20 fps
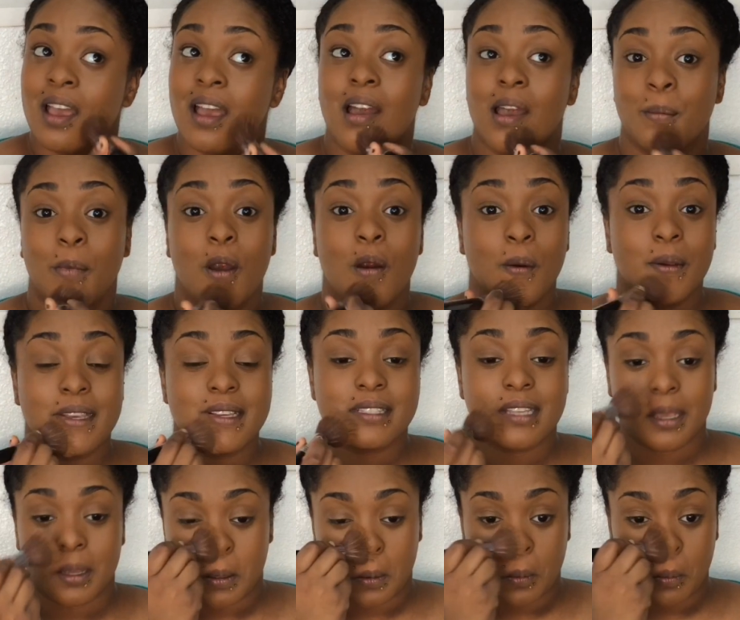I'm always
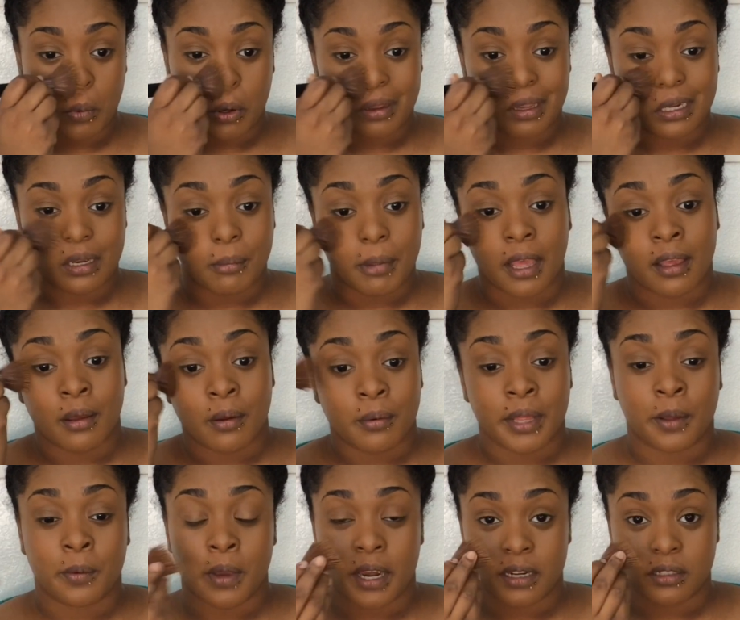like worrying about
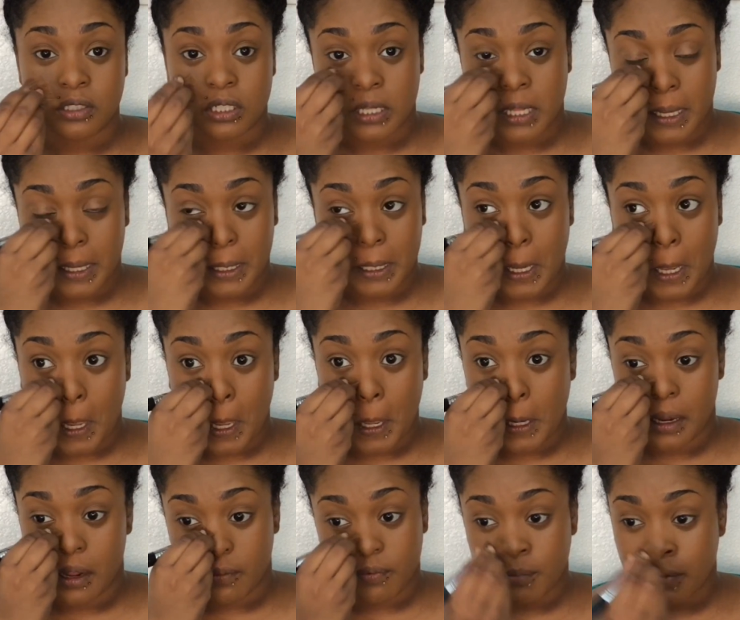like what I look like, and
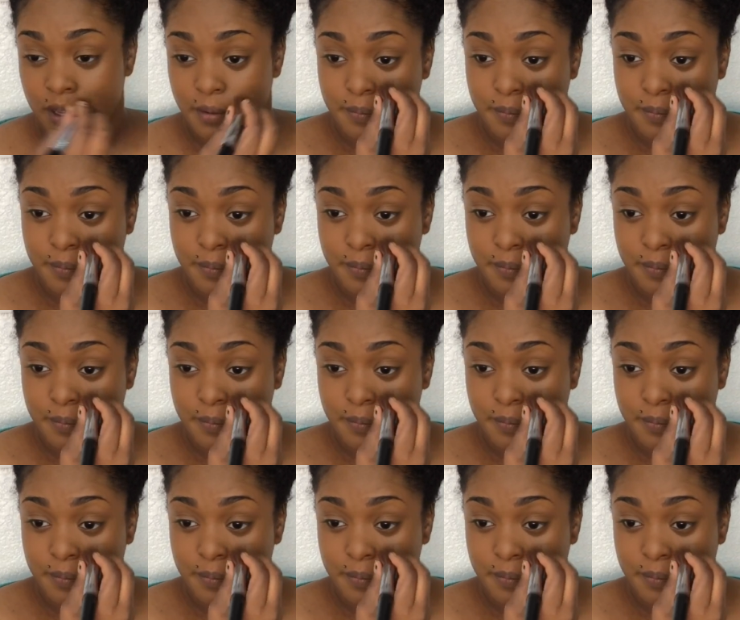if